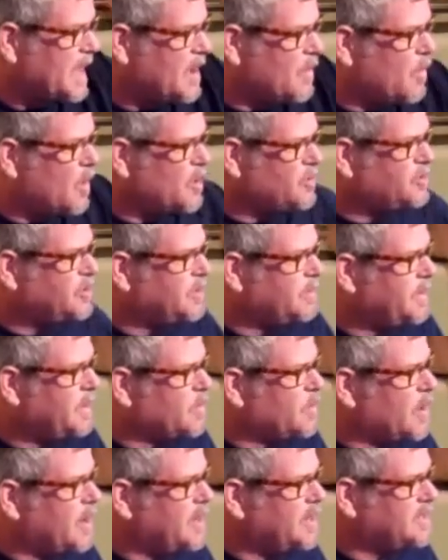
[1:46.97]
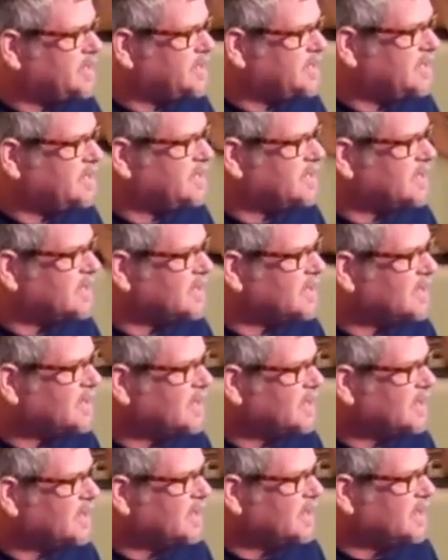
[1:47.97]
I want you to be witnesses
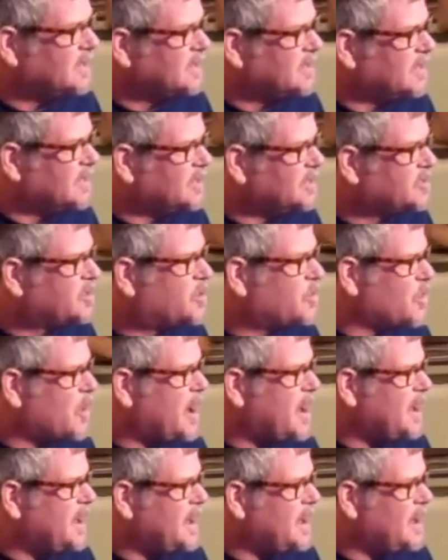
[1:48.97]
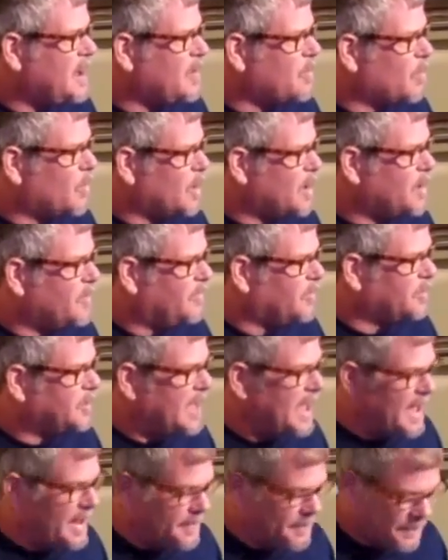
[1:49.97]
to this great and wonderful
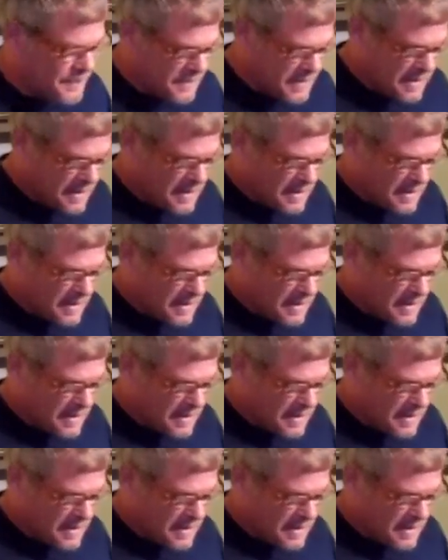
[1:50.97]
day.